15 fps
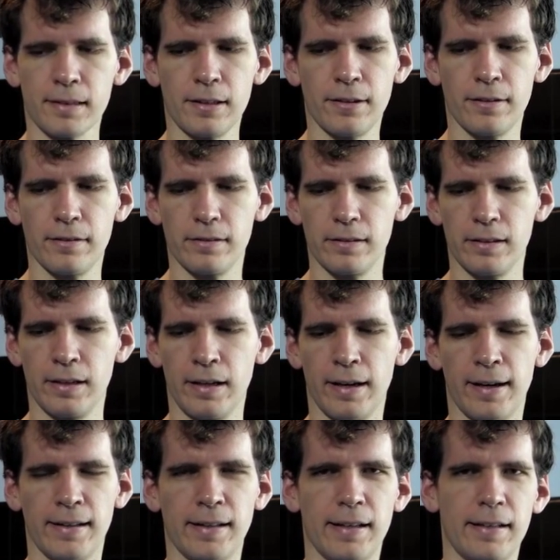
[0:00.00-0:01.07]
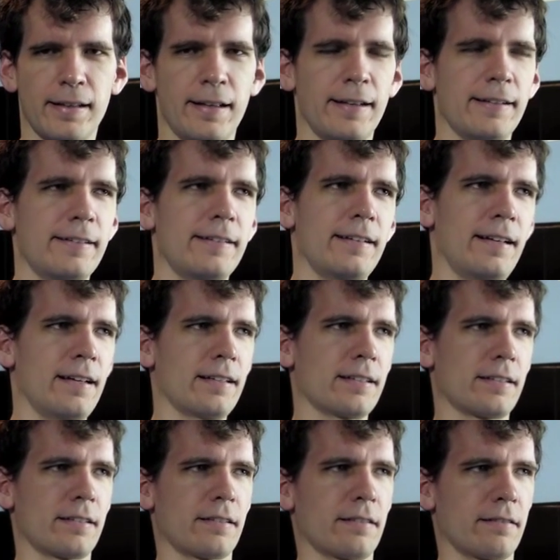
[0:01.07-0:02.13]
The, yeah, that that that's
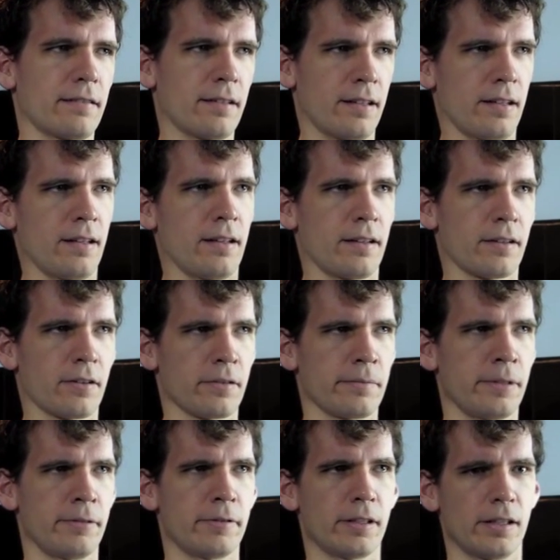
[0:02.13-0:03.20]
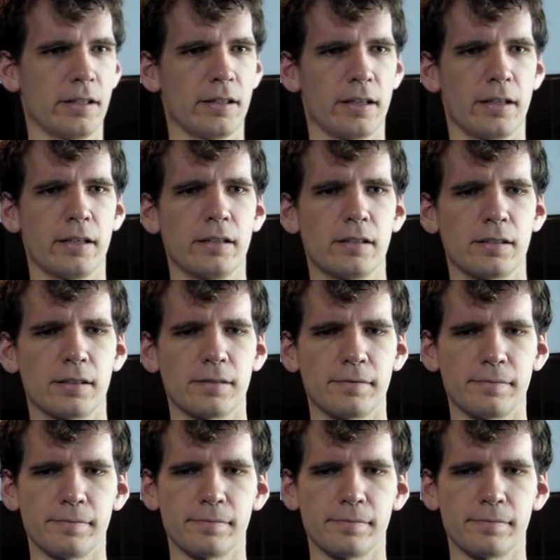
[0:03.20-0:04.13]
gonna be really nice.